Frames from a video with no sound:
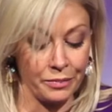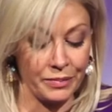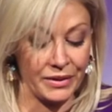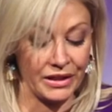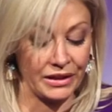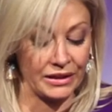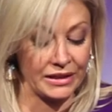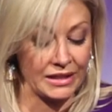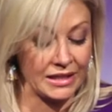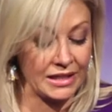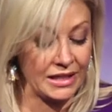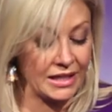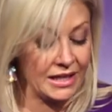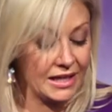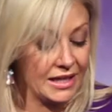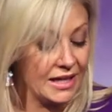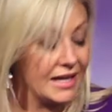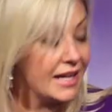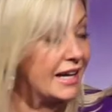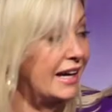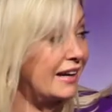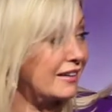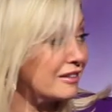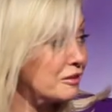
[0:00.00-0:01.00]
built
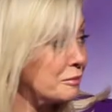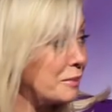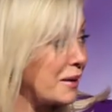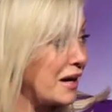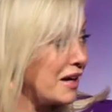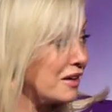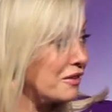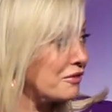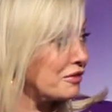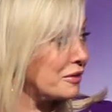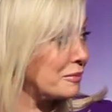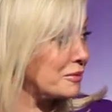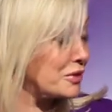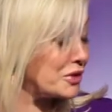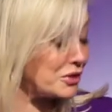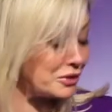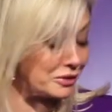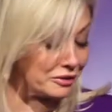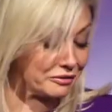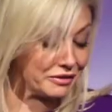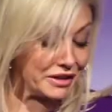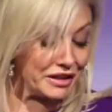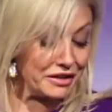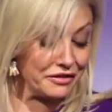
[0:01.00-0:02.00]
expand from
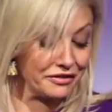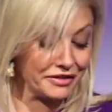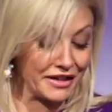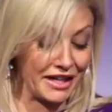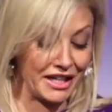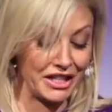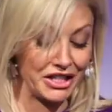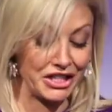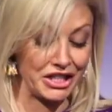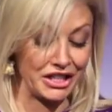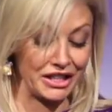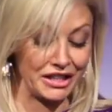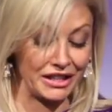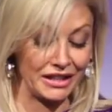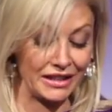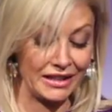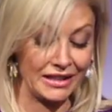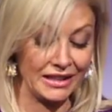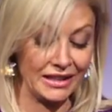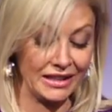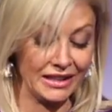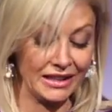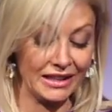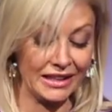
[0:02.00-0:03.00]
jewelry and fashion
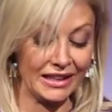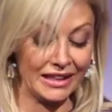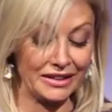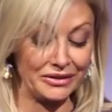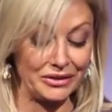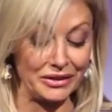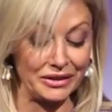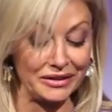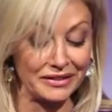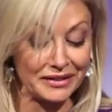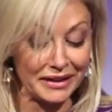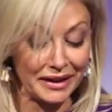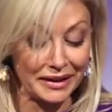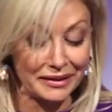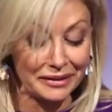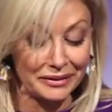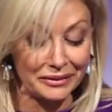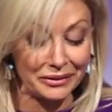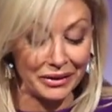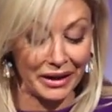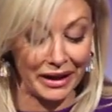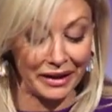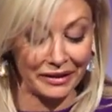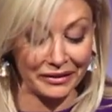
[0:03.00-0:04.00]
into exciting
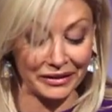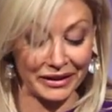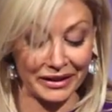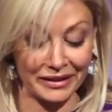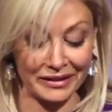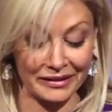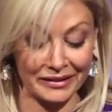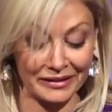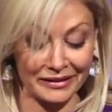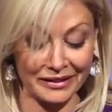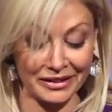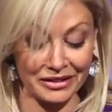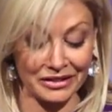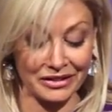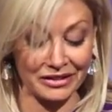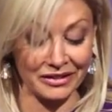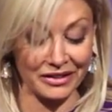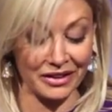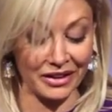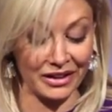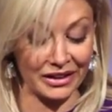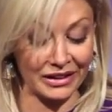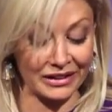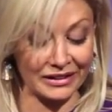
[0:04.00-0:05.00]
new areas such as
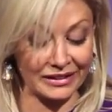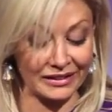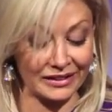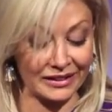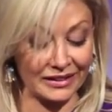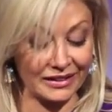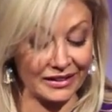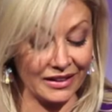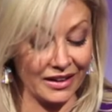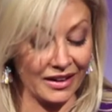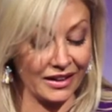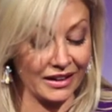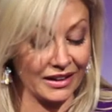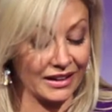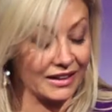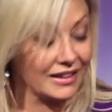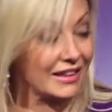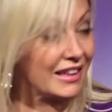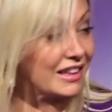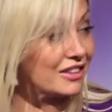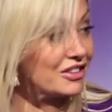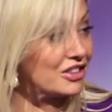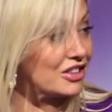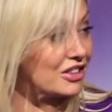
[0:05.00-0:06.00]
art,
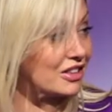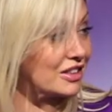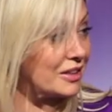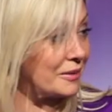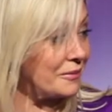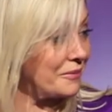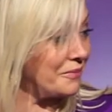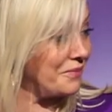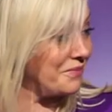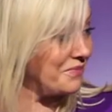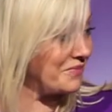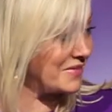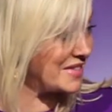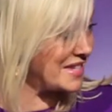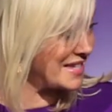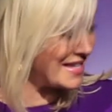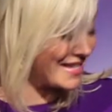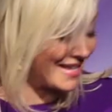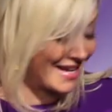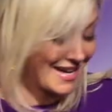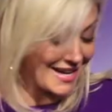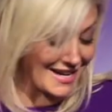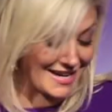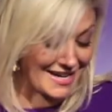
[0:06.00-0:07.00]
architecture,
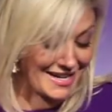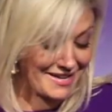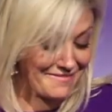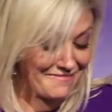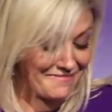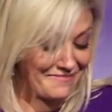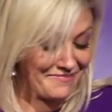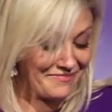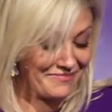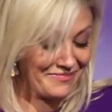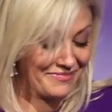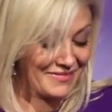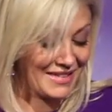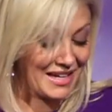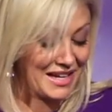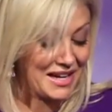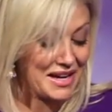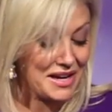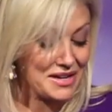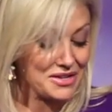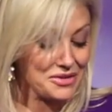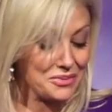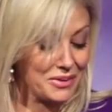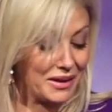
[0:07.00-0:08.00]
design,
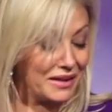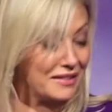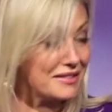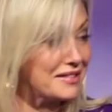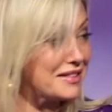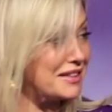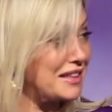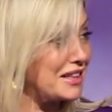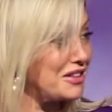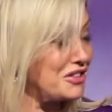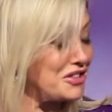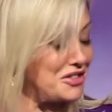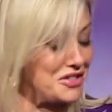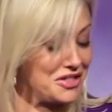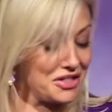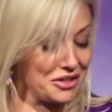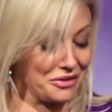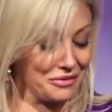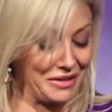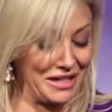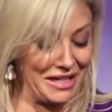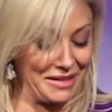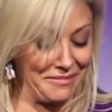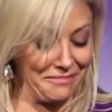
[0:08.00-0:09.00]
as well as stage and
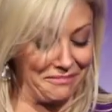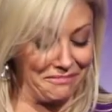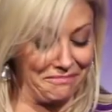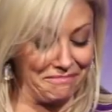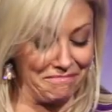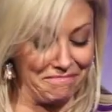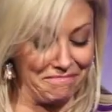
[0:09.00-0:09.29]
screen.